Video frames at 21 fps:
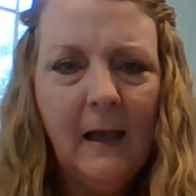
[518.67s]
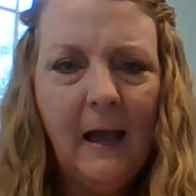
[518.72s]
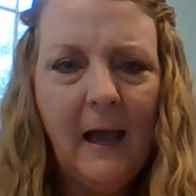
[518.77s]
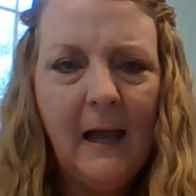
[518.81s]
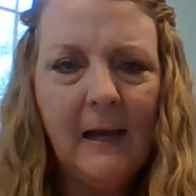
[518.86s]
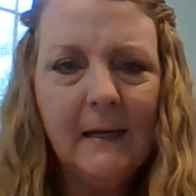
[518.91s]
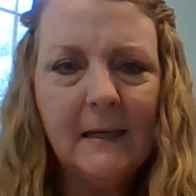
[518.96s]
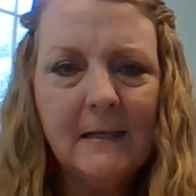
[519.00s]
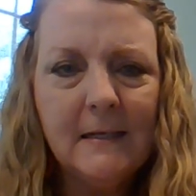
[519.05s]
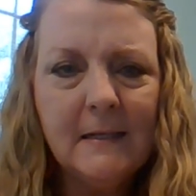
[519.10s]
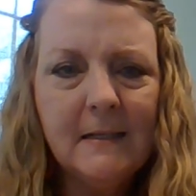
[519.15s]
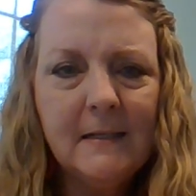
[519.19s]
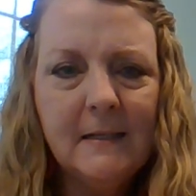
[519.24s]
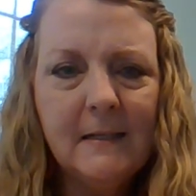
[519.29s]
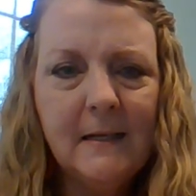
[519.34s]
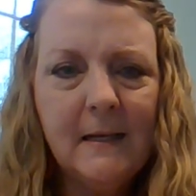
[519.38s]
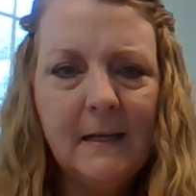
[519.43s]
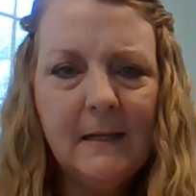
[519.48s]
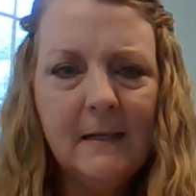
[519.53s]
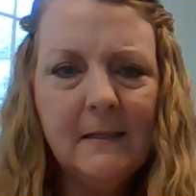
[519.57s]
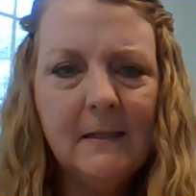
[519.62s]
I can
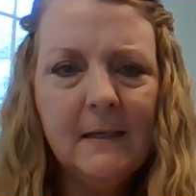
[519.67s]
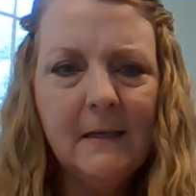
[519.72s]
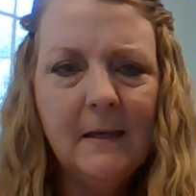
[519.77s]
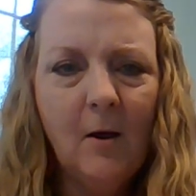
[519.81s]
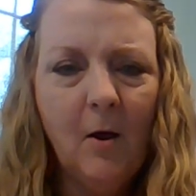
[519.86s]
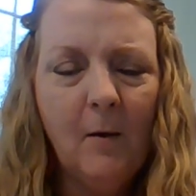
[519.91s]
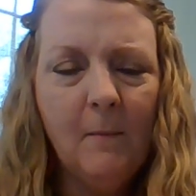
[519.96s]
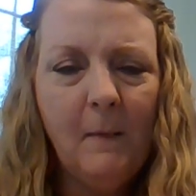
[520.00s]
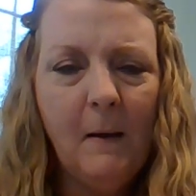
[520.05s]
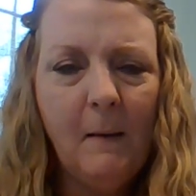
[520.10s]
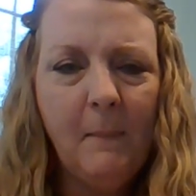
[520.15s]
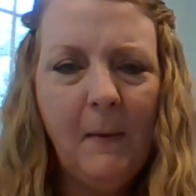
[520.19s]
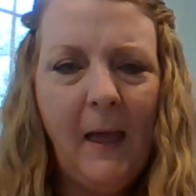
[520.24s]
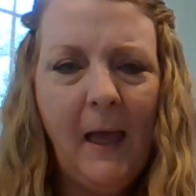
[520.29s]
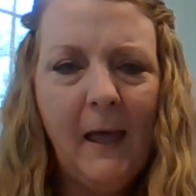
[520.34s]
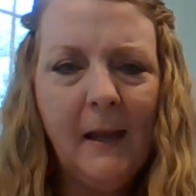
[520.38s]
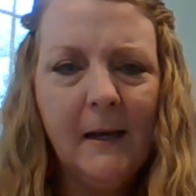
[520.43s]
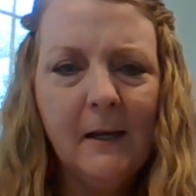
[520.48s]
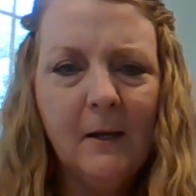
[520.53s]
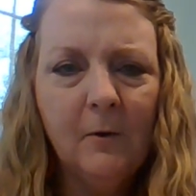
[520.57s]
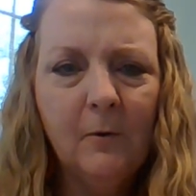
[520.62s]
sit on my
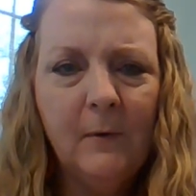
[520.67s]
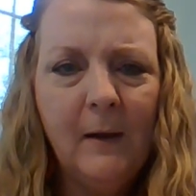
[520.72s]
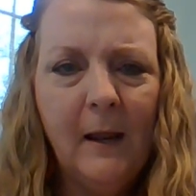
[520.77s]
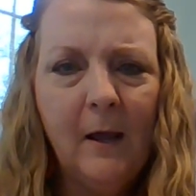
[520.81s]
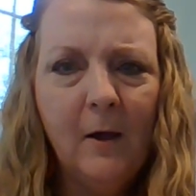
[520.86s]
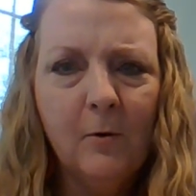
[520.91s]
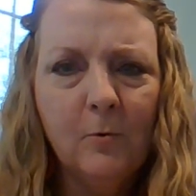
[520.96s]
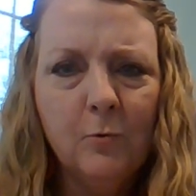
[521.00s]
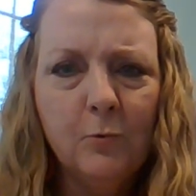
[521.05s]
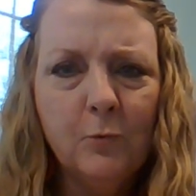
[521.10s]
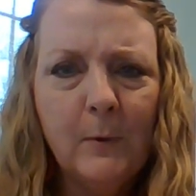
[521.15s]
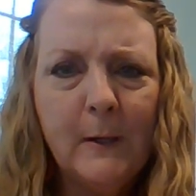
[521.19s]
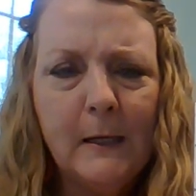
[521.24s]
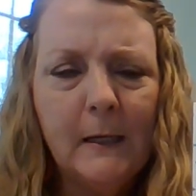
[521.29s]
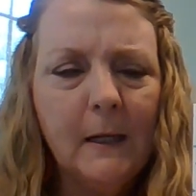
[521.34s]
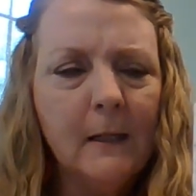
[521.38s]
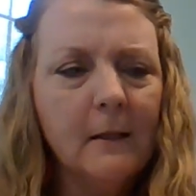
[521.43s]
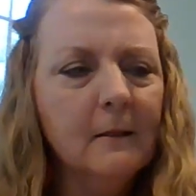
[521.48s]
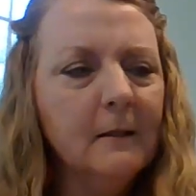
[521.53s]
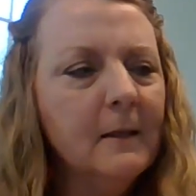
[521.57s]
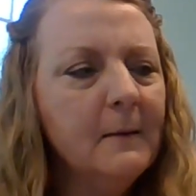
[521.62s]
patio now and drink
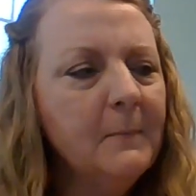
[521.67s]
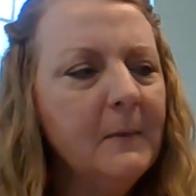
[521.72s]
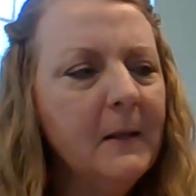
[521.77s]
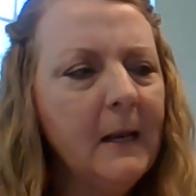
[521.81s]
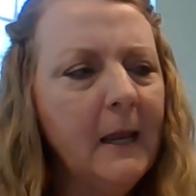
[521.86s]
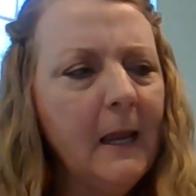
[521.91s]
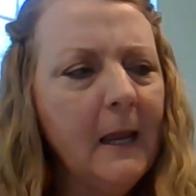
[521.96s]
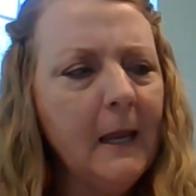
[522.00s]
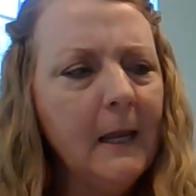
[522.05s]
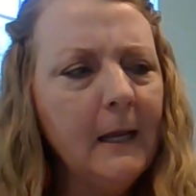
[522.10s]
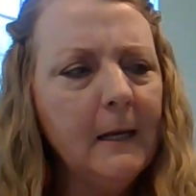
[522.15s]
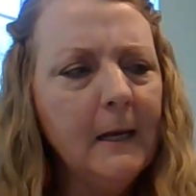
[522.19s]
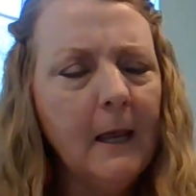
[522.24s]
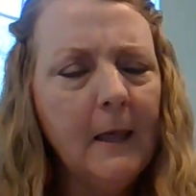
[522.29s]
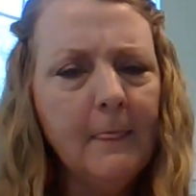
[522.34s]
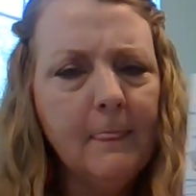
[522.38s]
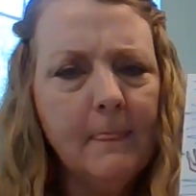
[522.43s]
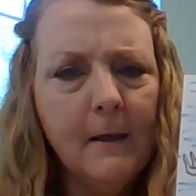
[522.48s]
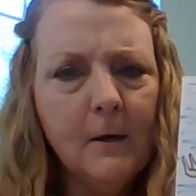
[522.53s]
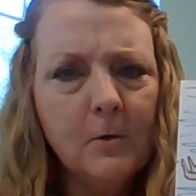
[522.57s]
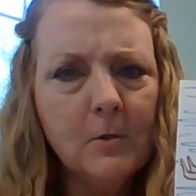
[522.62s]
a lemonade,
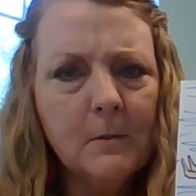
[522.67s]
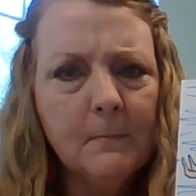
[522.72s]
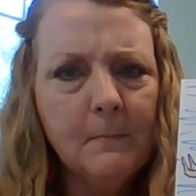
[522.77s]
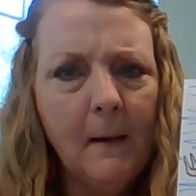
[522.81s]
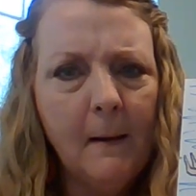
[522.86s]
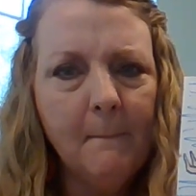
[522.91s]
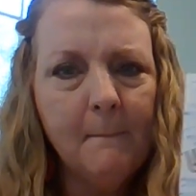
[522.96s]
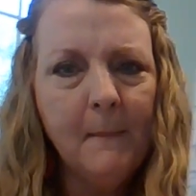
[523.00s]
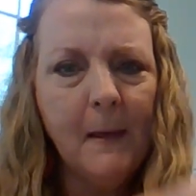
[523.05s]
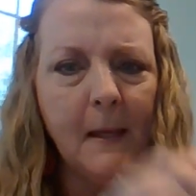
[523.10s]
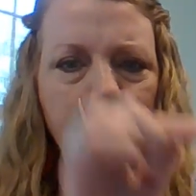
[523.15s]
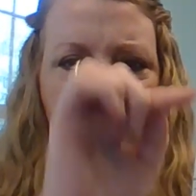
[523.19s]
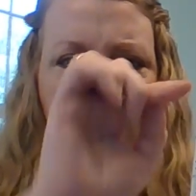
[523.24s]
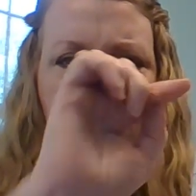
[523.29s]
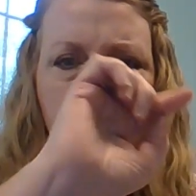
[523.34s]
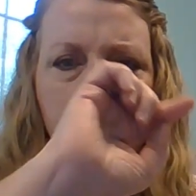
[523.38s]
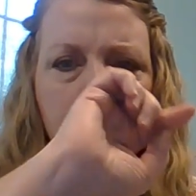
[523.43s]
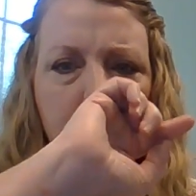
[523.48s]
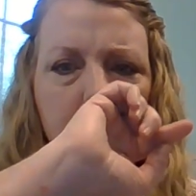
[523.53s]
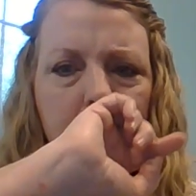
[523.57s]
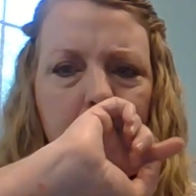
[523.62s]
and there's my
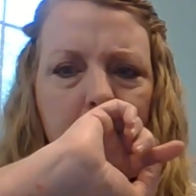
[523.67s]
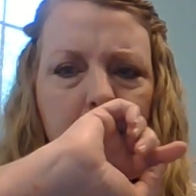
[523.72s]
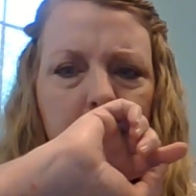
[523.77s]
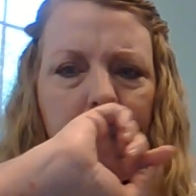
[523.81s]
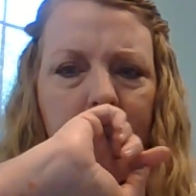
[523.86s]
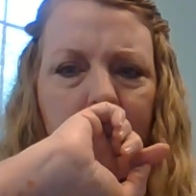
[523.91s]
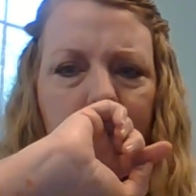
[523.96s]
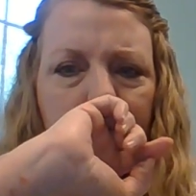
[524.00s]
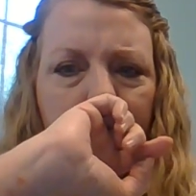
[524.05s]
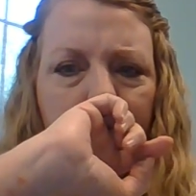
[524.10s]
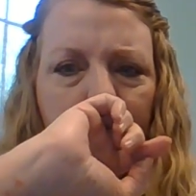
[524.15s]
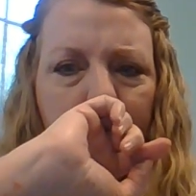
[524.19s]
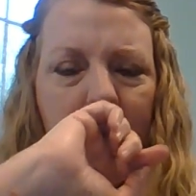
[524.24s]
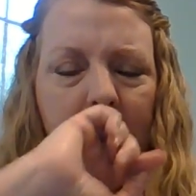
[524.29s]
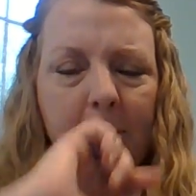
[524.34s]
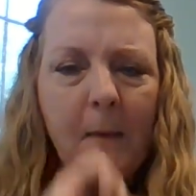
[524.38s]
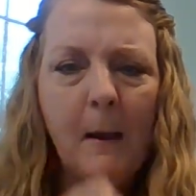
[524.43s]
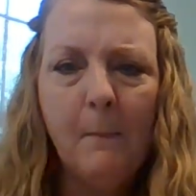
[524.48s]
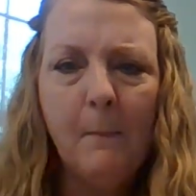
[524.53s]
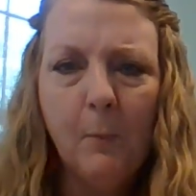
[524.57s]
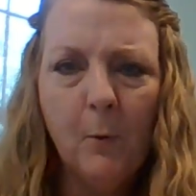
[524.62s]
medicine to
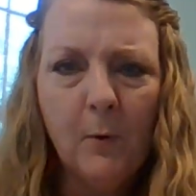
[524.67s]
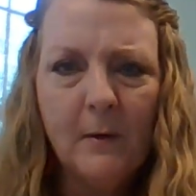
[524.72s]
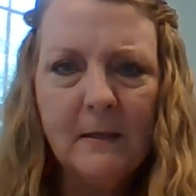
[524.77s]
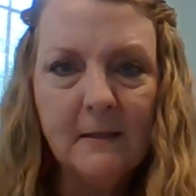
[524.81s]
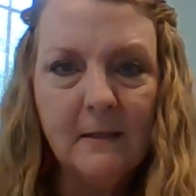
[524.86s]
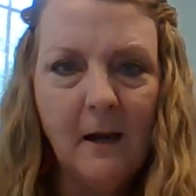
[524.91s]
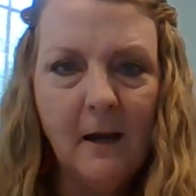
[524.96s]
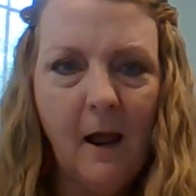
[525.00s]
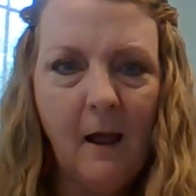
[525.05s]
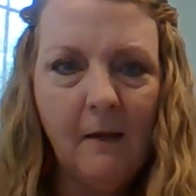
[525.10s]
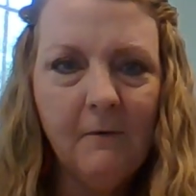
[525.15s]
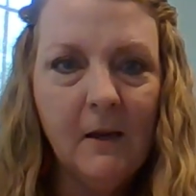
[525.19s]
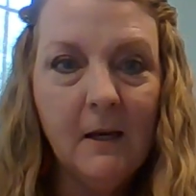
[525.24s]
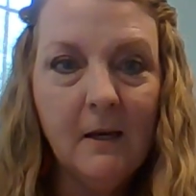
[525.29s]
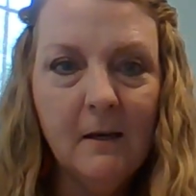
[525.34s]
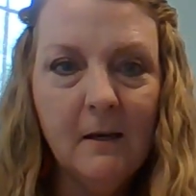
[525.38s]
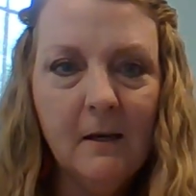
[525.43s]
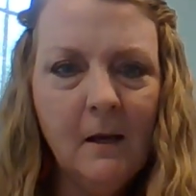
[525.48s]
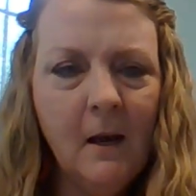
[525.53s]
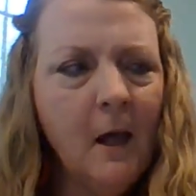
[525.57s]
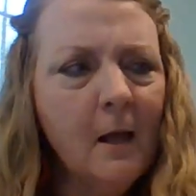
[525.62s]
make my poison ivy
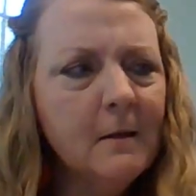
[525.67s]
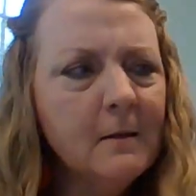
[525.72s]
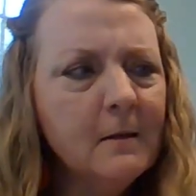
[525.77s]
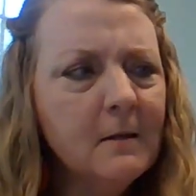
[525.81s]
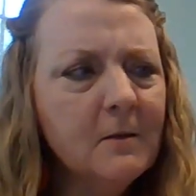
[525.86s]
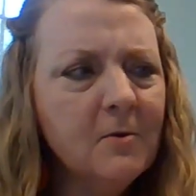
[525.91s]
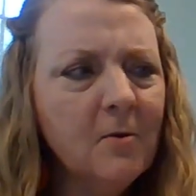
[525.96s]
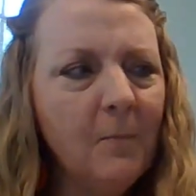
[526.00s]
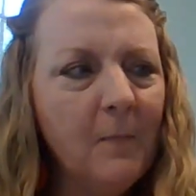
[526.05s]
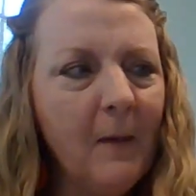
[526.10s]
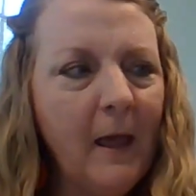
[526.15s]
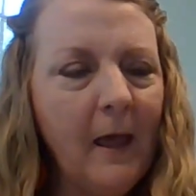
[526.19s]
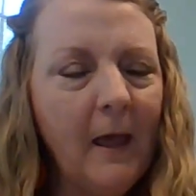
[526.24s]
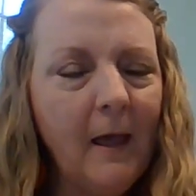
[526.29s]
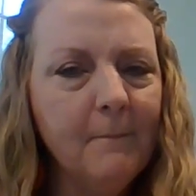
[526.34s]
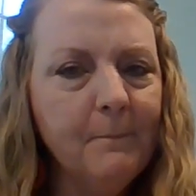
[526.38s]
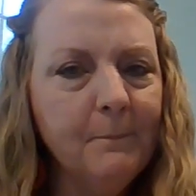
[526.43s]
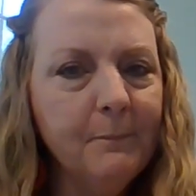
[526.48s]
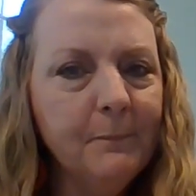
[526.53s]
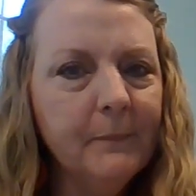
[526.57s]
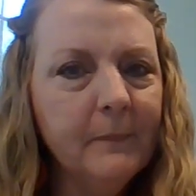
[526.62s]
not so
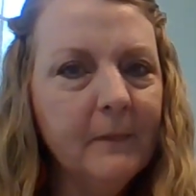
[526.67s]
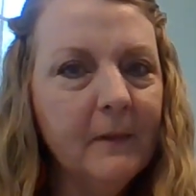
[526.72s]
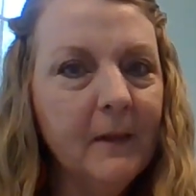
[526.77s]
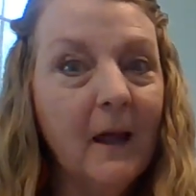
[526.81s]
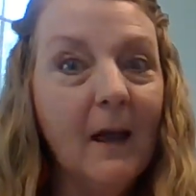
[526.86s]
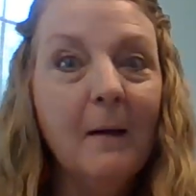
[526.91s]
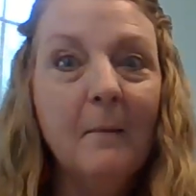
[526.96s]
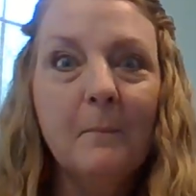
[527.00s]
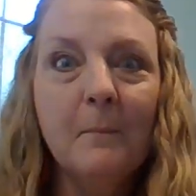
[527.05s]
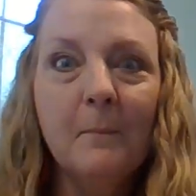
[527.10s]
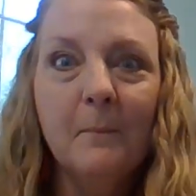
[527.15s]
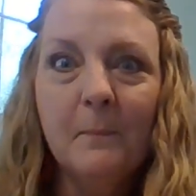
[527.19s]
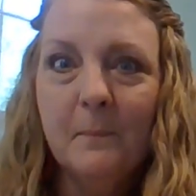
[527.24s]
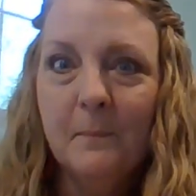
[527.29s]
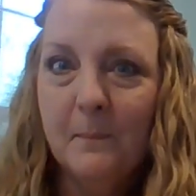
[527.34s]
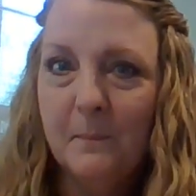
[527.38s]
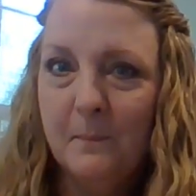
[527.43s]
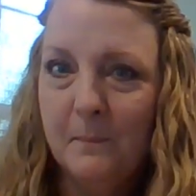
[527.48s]
bad. Um,